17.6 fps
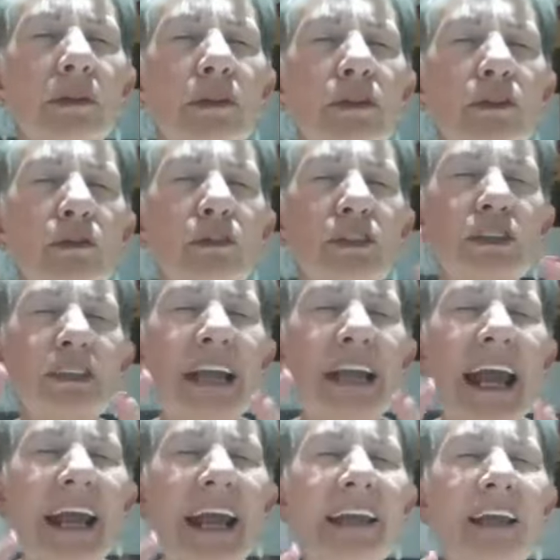to
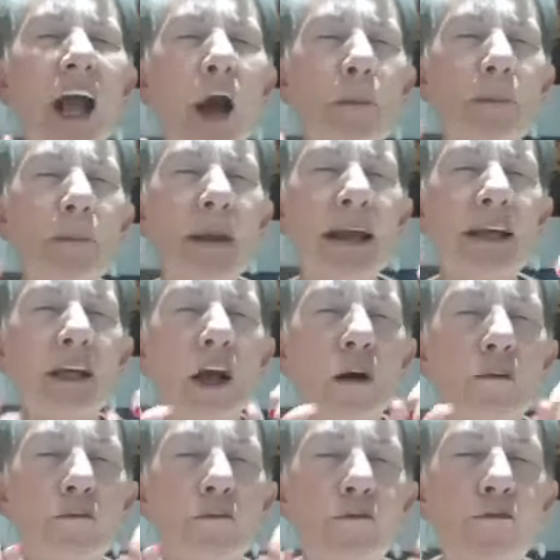stand up and
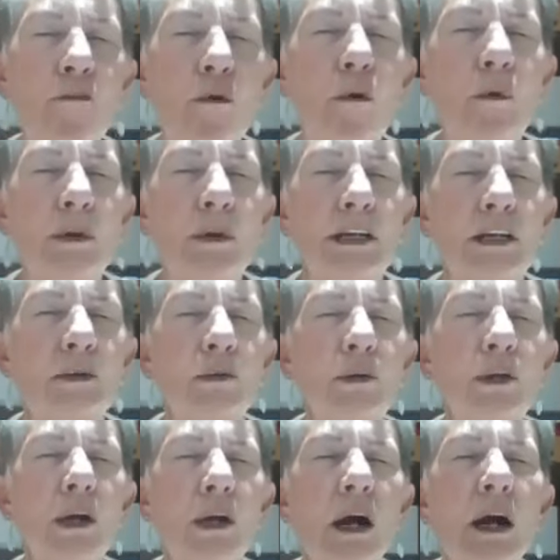go forward,
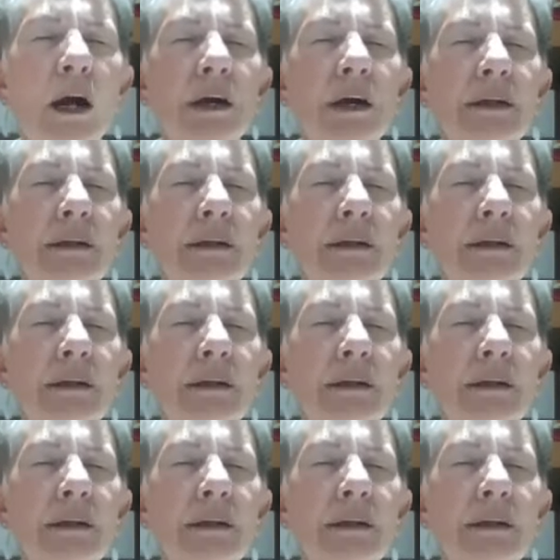Lord God,